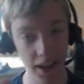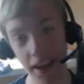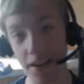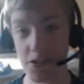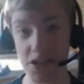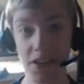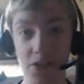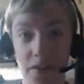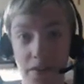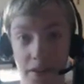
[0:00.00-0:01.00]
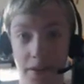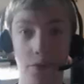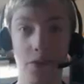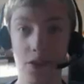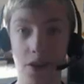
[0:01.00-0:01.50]
Interesting trivia
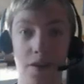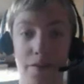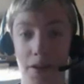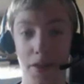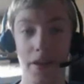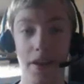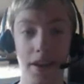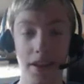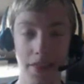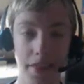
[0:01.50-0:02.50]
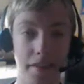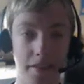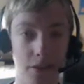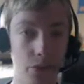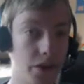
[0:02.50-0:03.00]
to start off with.
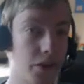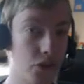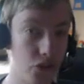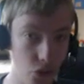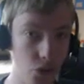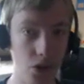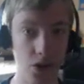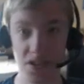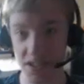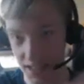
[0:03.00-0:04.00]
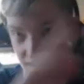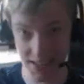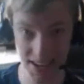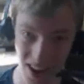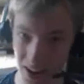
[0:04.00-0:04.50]
This is one of the two cards in the
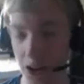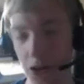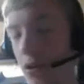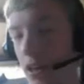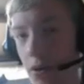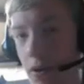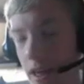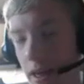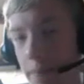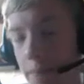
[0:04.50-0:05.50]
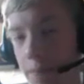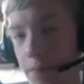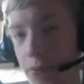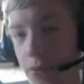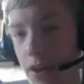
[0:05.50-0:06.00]
entire Yu-Gi-Oh game
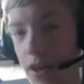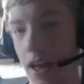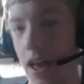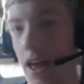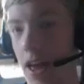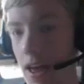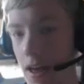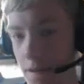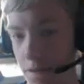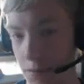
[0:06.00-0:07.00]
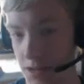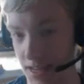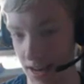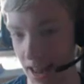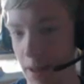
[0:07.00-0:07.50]
from which
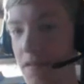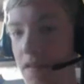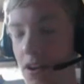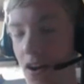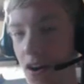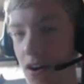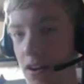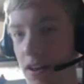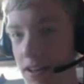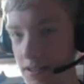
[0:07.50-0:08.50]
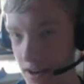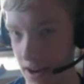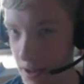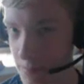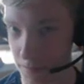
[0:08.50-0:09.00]
the name of the card is the
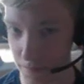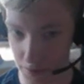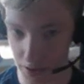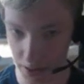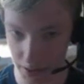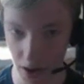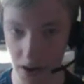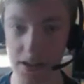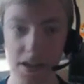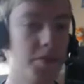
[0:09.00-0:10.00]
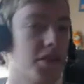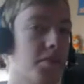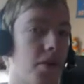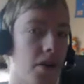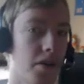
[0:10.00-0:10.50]
name of the archetype it's
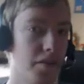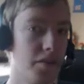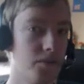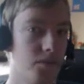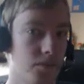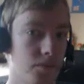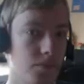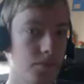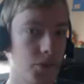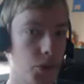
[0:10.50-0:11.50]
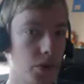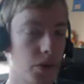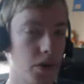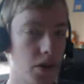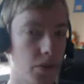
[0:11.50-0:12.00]
a part of. Do you
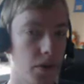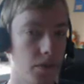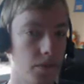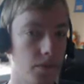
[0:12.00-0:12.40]
know the other one?